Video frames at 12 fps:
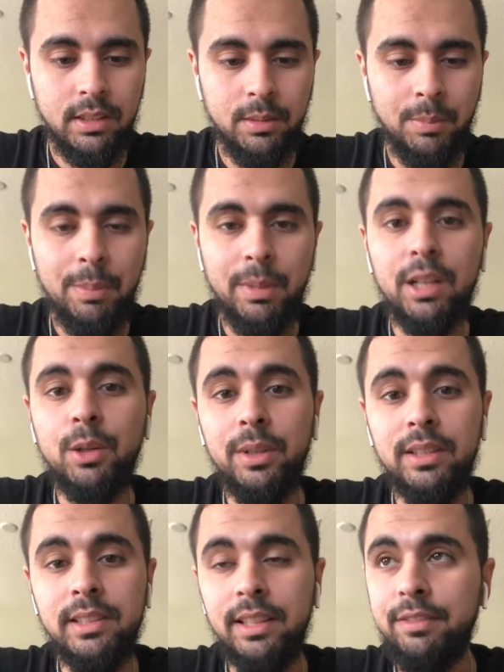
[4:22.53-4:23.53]
my motto
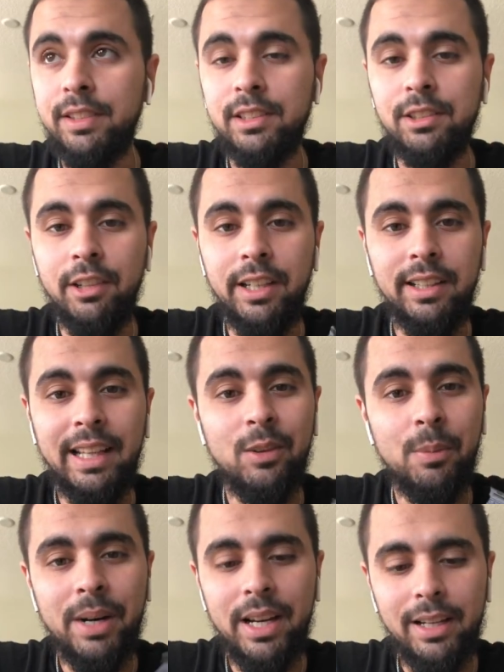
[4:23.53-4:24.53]
is, if it's great, they
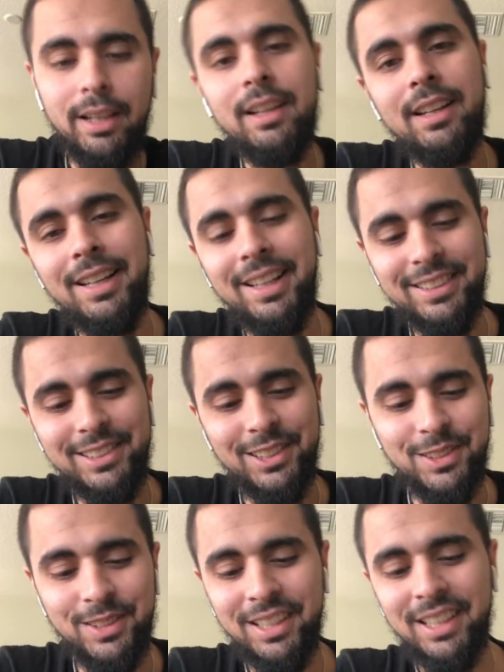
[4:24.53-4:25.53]
will buy.
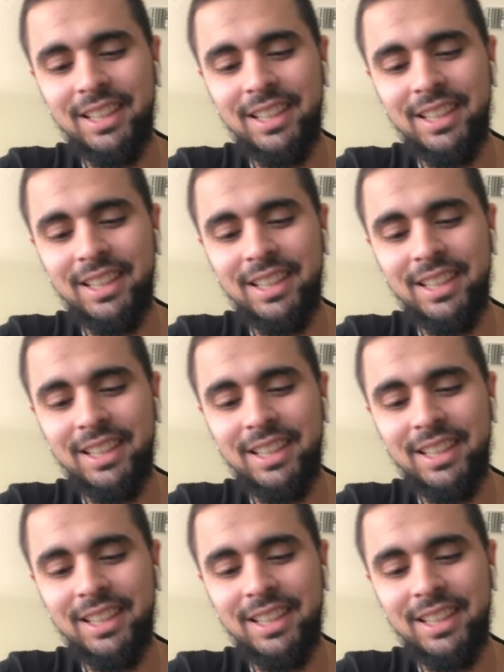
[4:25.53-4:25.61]
So